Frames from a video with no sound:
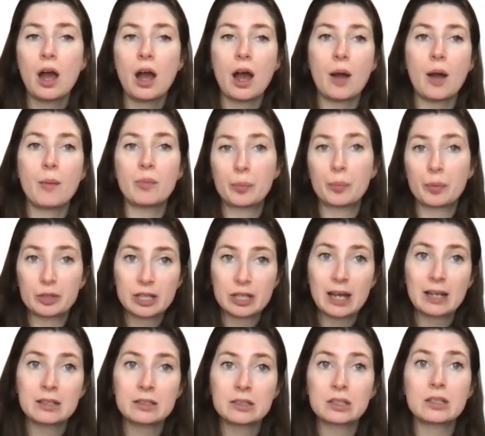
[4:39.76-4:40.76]
the
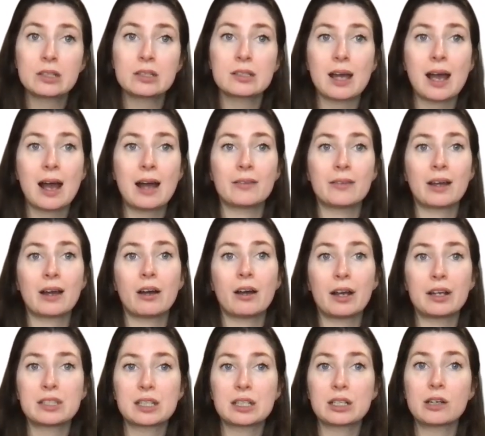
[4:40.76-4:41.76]
pretenders and that
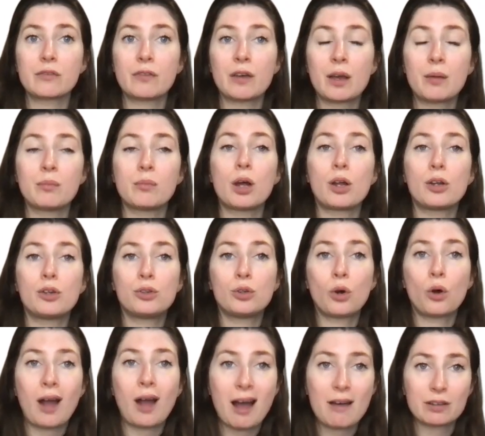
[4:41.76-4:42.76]
idea of him
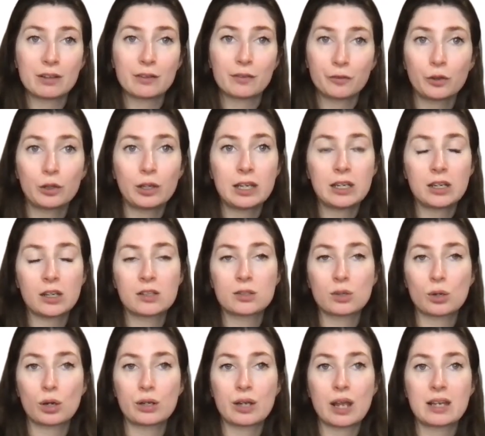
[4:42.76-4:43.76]
not having fully
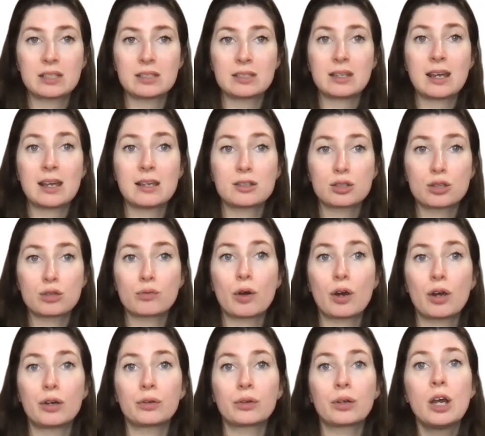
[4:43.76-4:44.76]
consolidated his
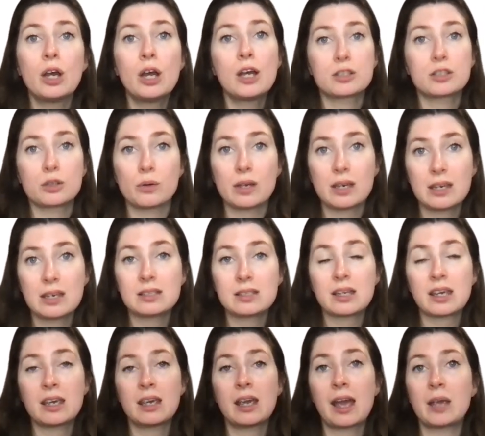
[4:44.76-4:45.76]
throne. So is
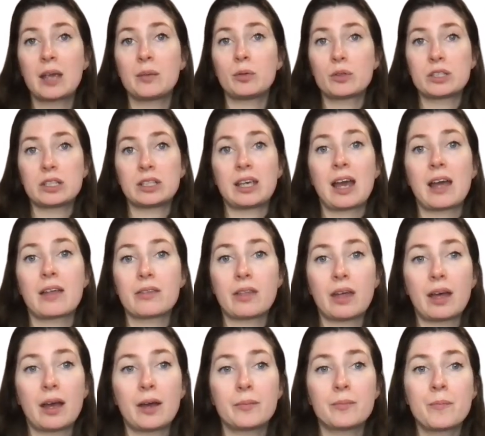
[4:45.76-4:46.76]
he able to get
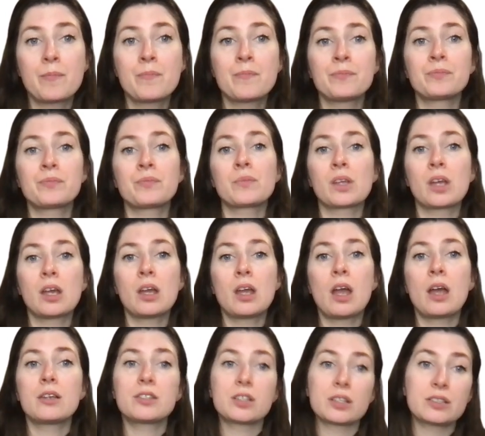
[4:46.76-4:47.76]
there?
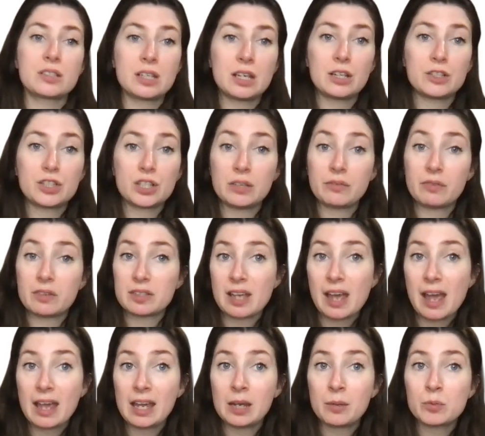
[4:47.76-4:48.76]
Does he achieve his
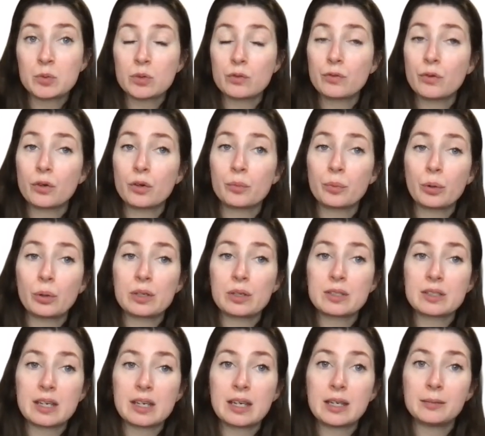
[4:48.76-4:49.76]
aims with foreign
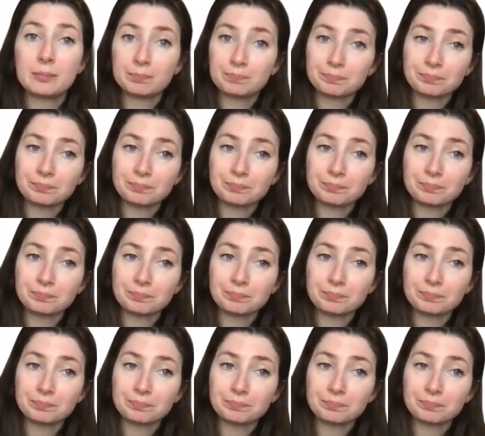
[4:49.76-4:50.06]
policy?